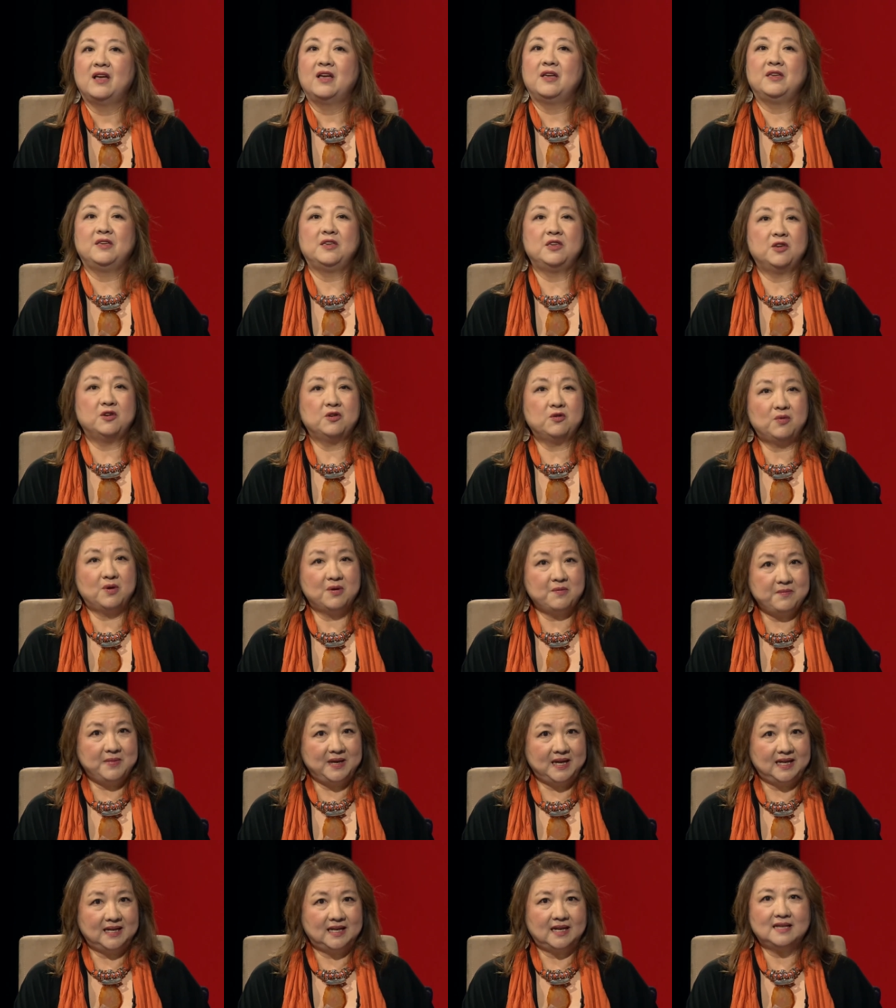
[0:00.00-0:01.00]
You will
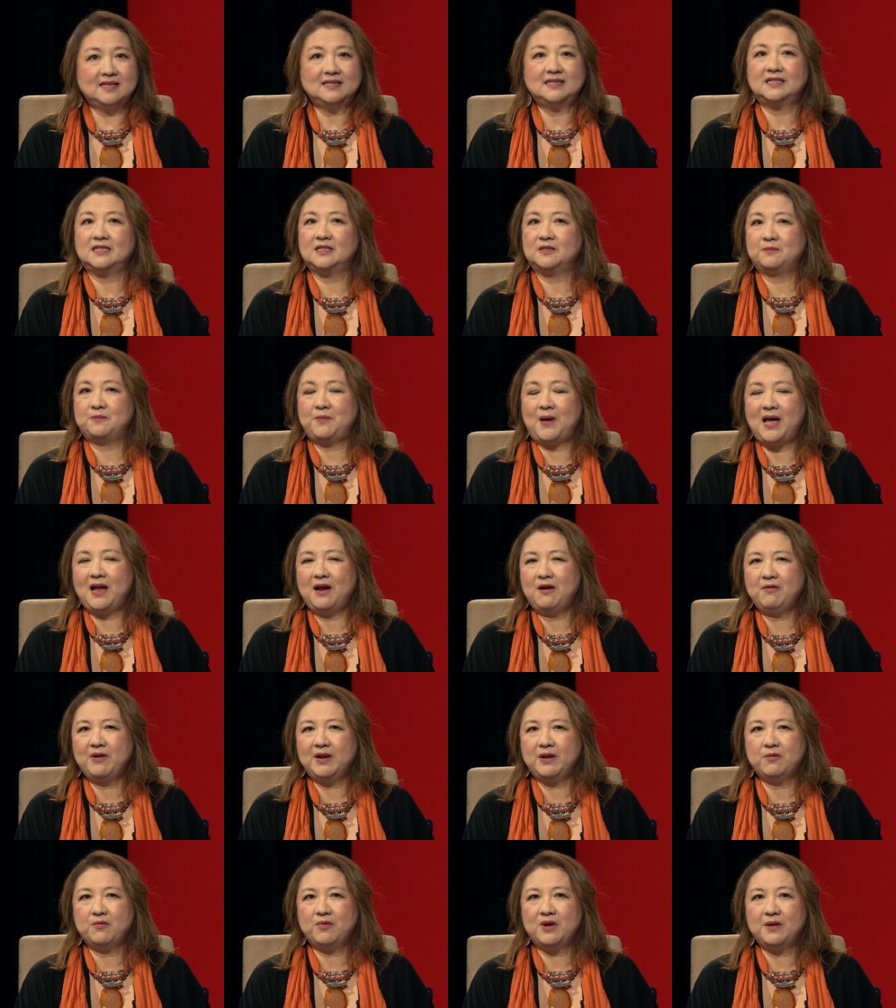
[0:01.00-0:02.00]
meet
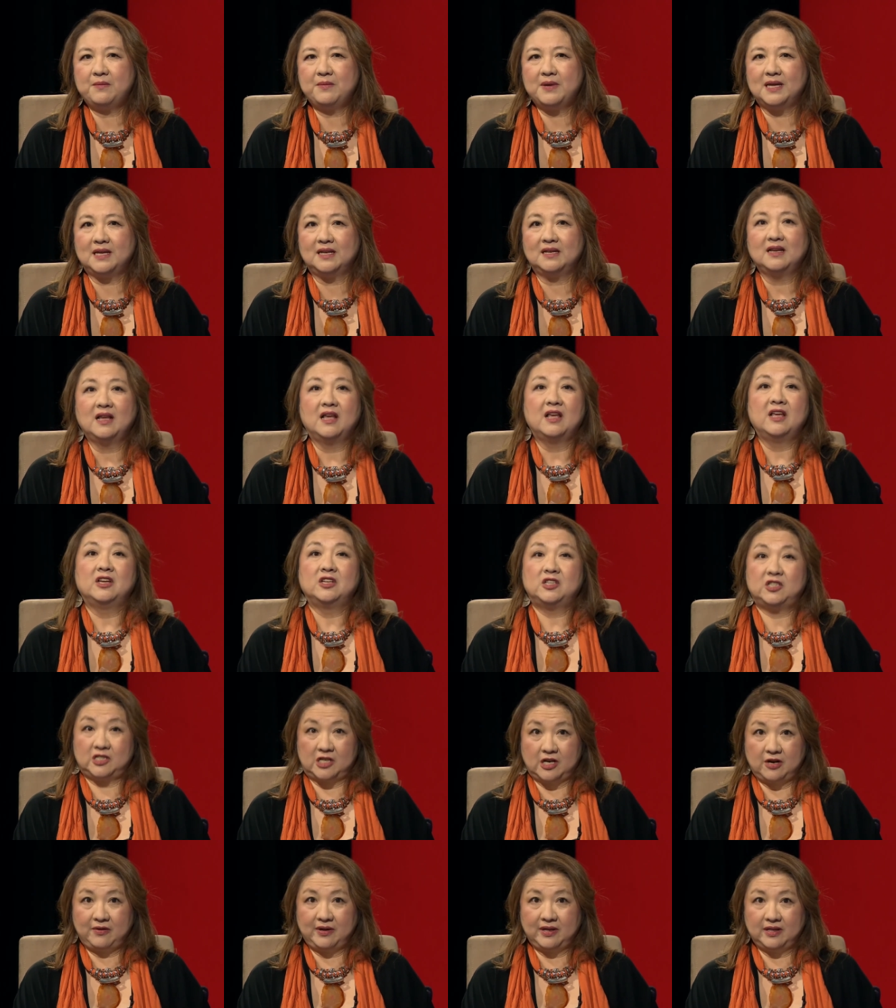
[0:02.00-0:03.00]
inspiring women
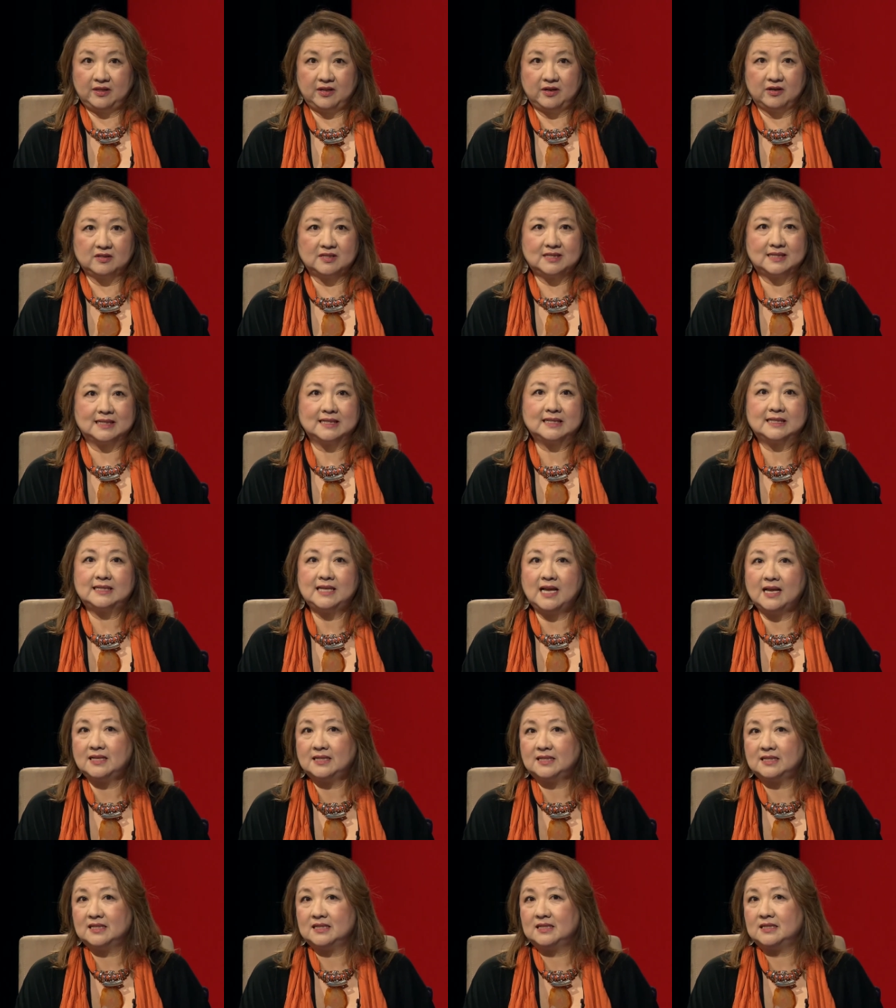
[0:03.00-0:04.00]
sharing their
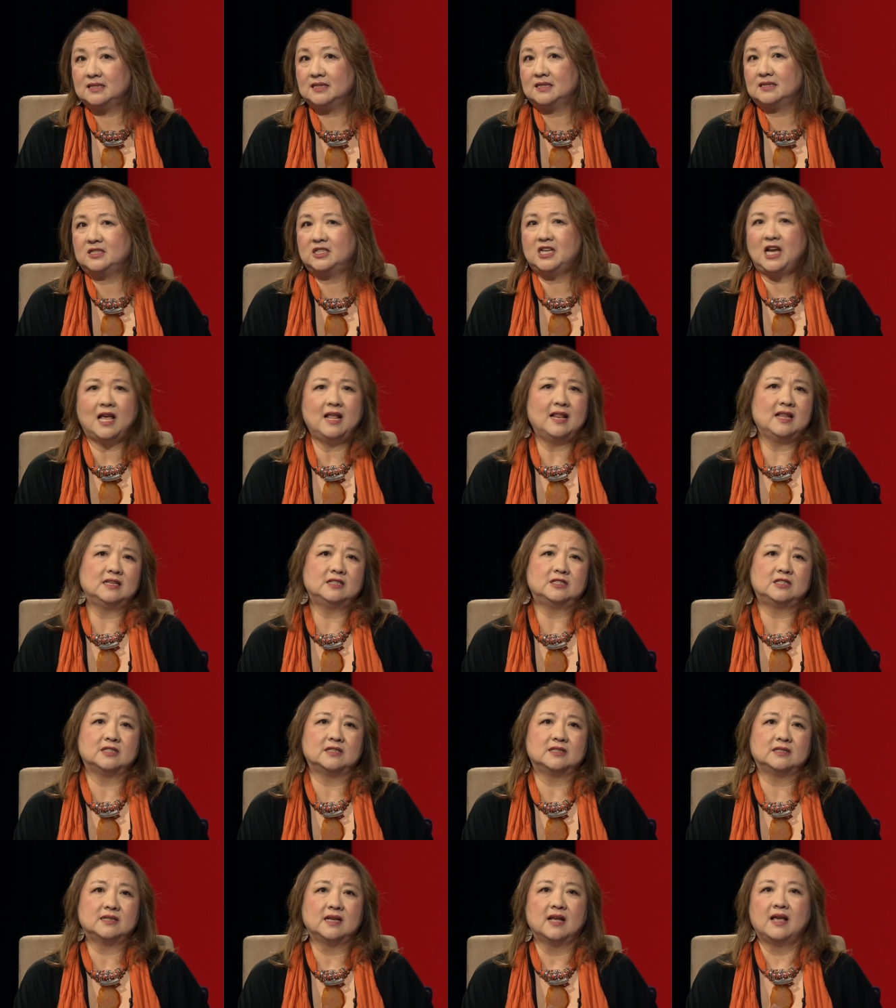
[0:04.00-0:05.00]
successes,
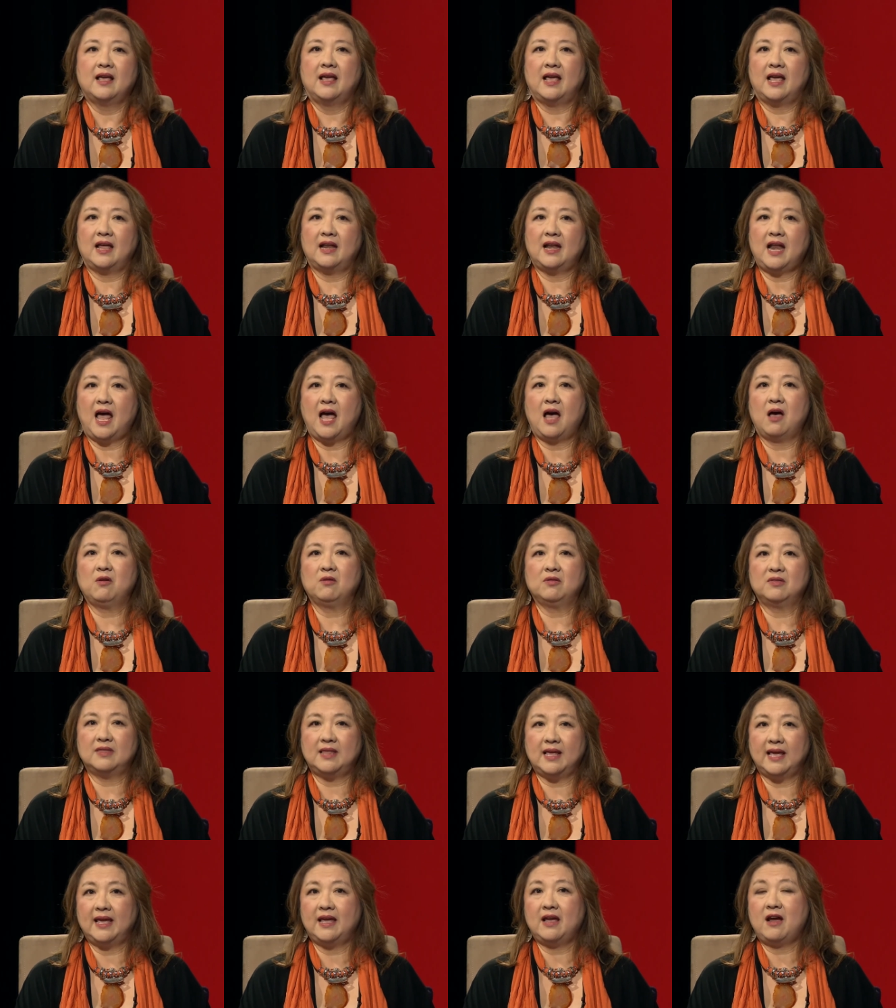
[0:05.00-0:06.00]
challenges, and how
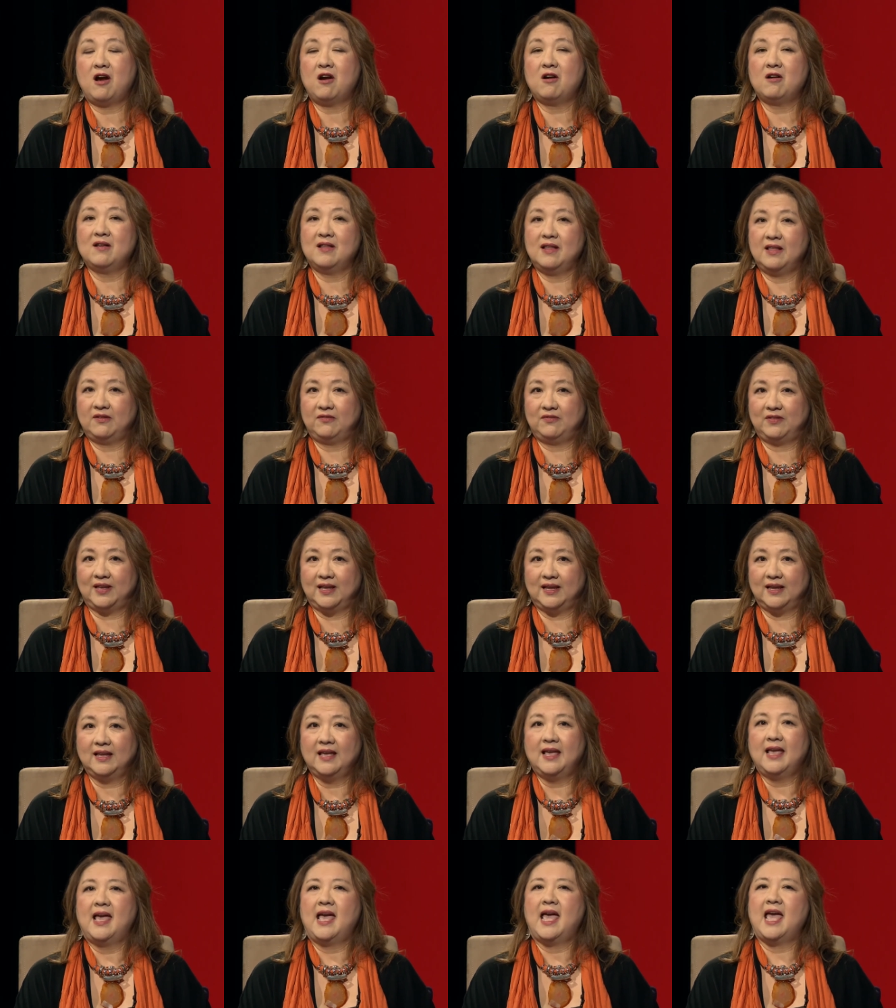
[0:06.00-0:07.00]
they are living
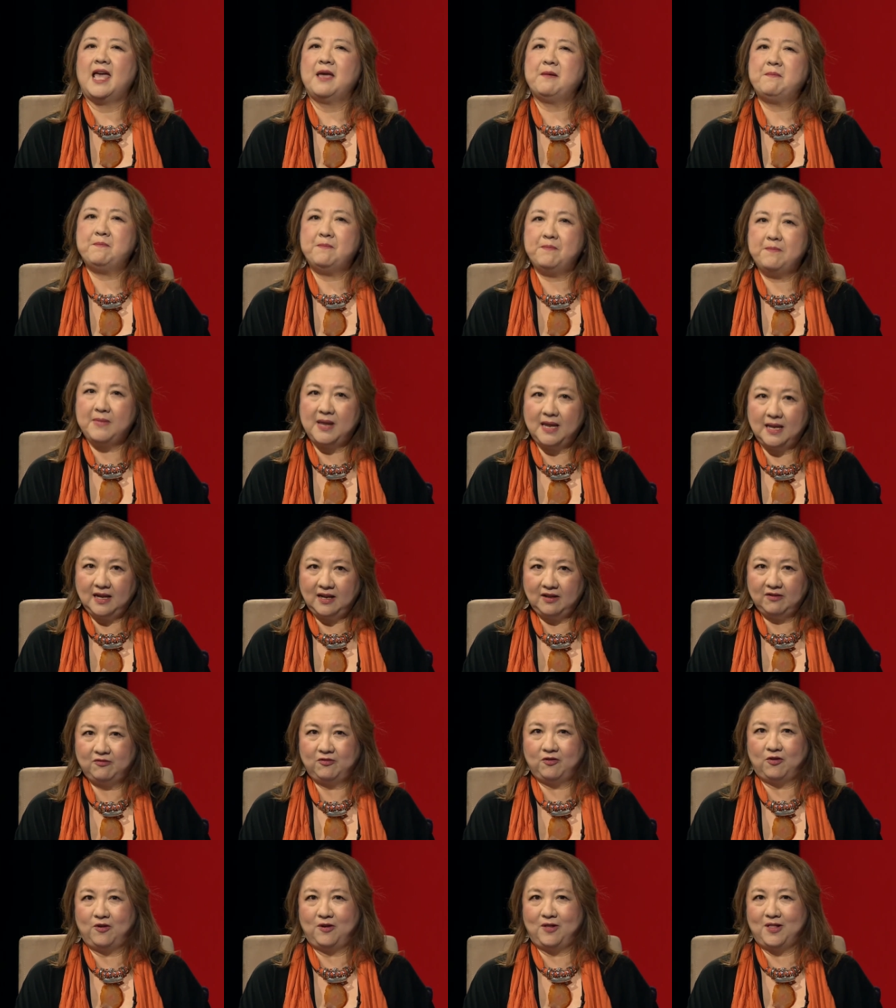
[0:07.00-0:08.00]
a
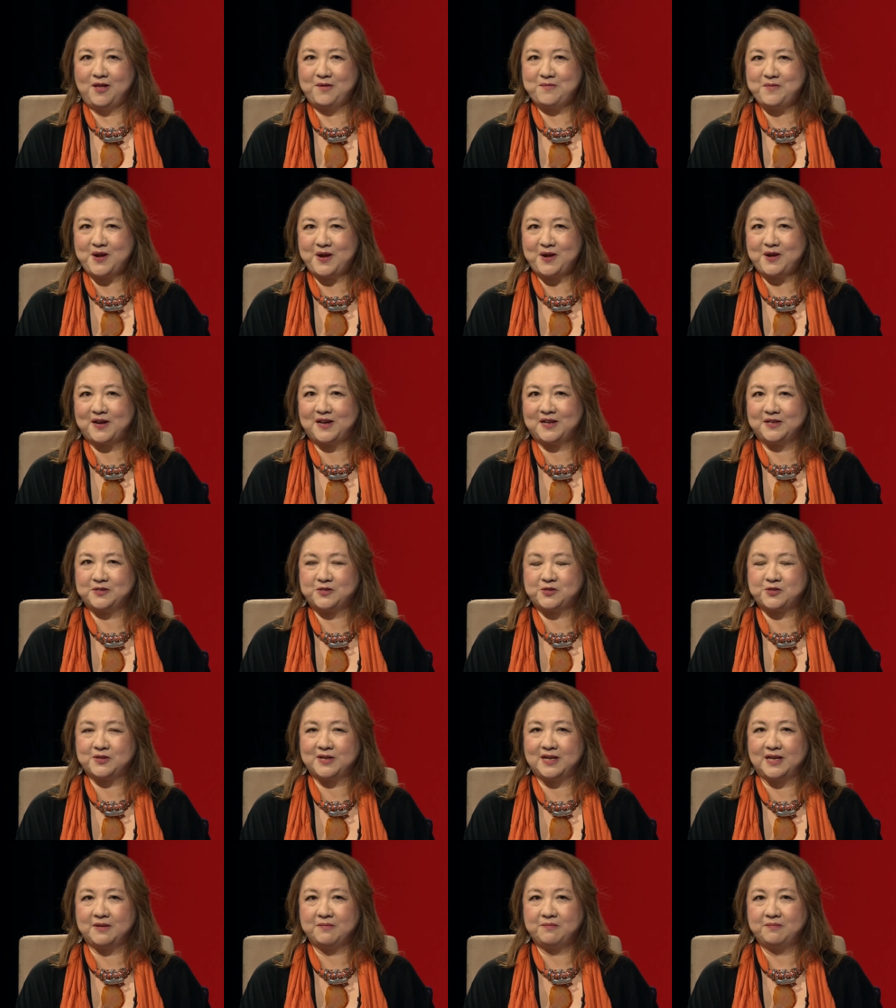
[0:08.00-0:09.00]
meaningful American
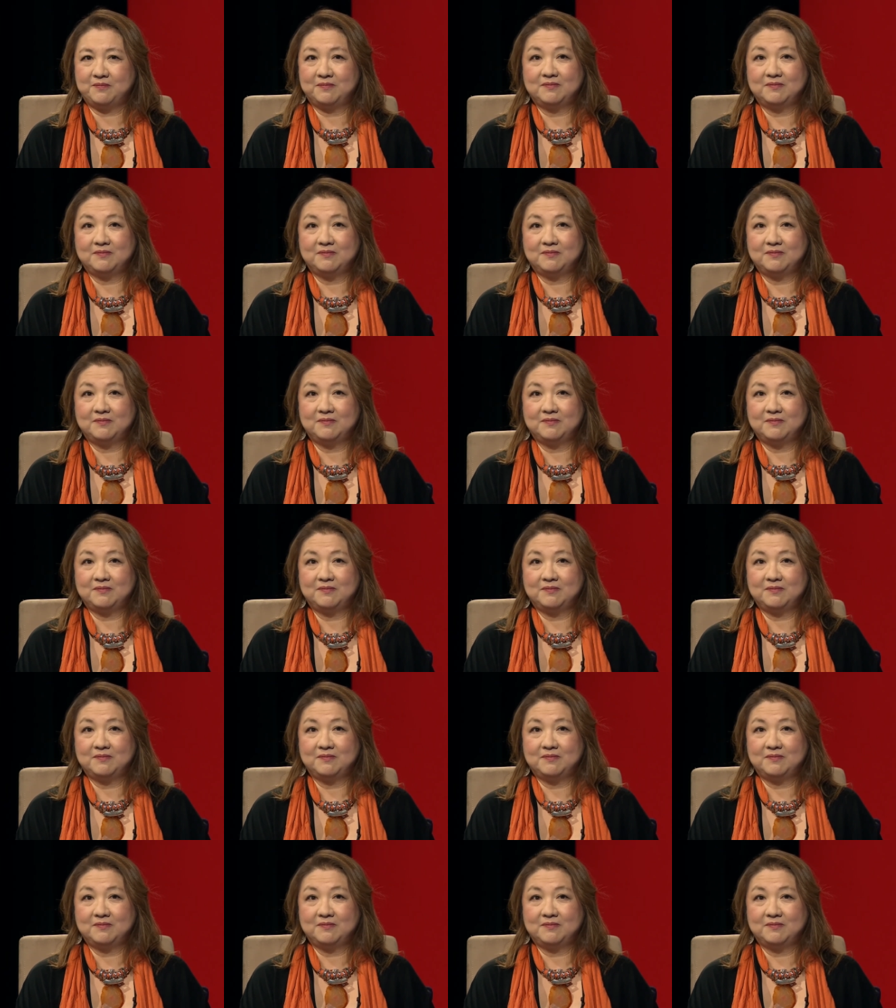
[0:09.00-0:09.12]
dream.